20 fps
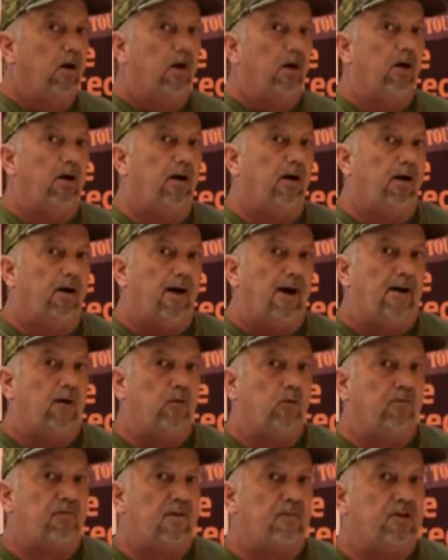I don't
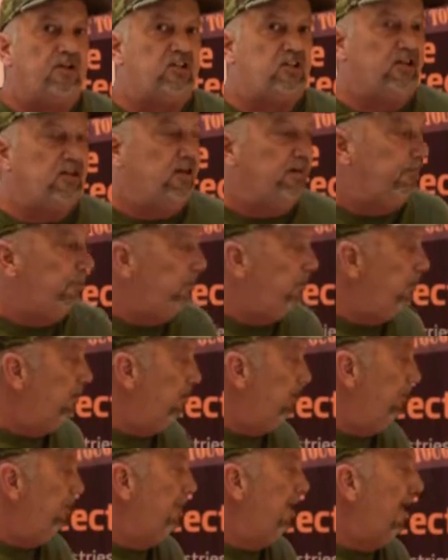know if I mentioned it, but
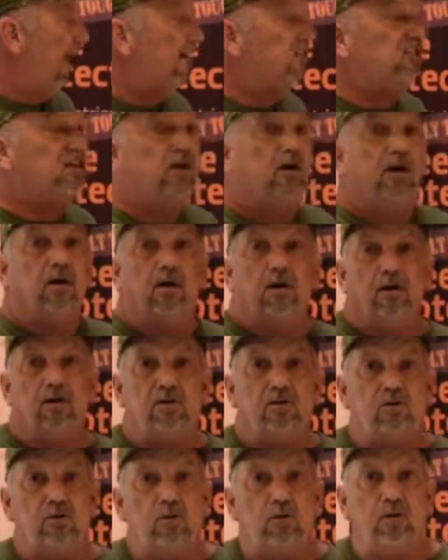the mask
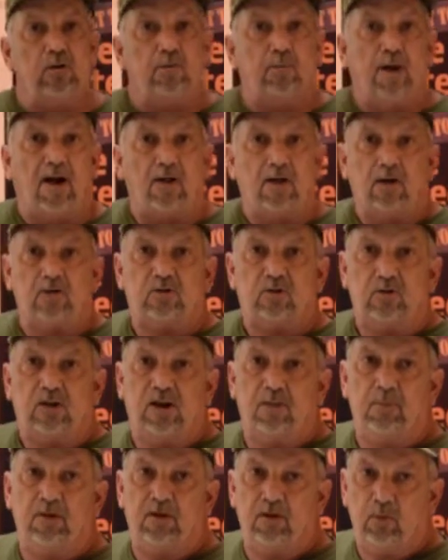is nuclear, biological, and
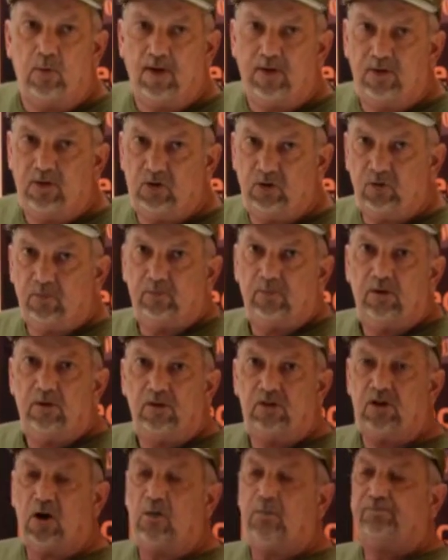chemically rated too.
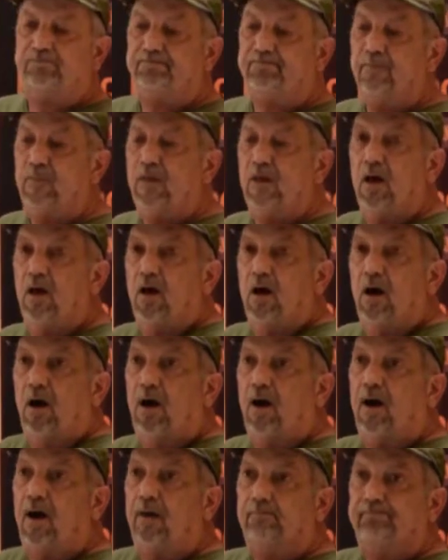So
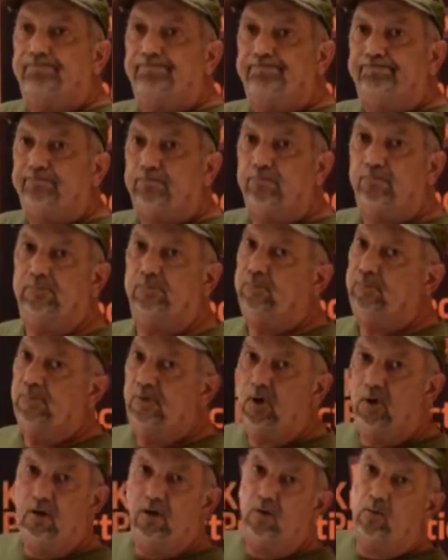you
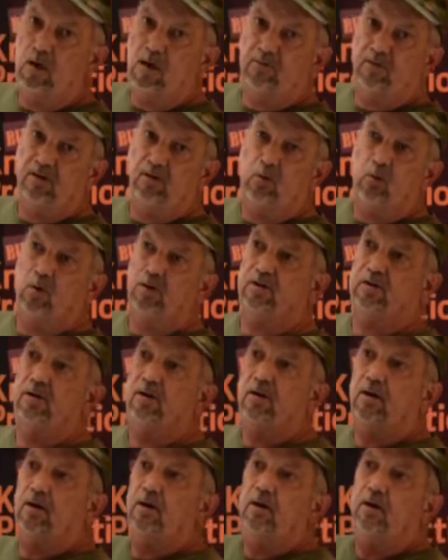don't have any worries.
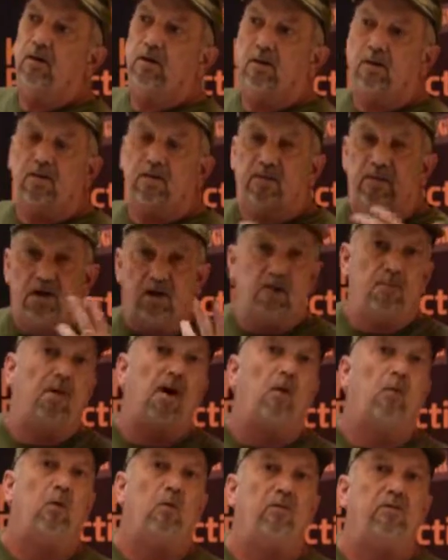Think
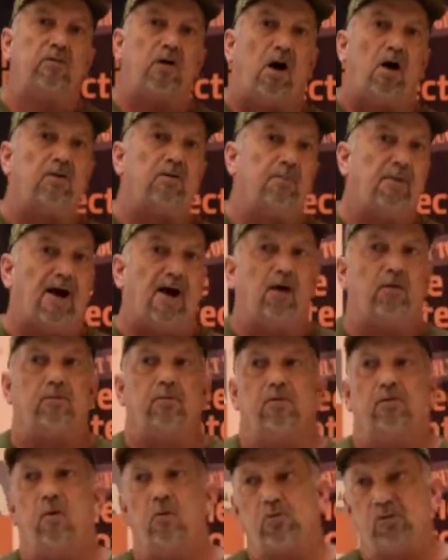about what we talked
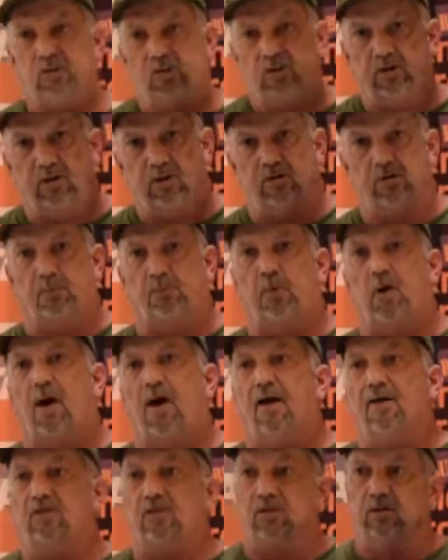about. Don't just look at the
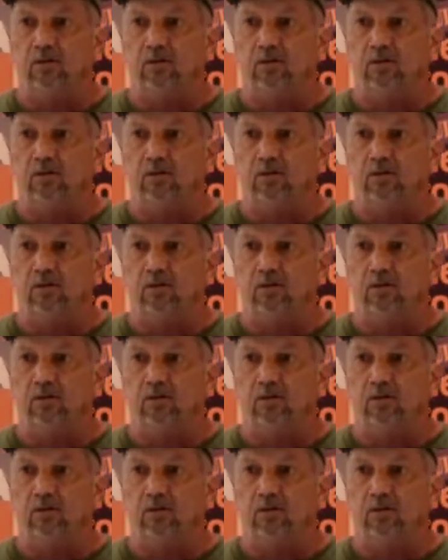price.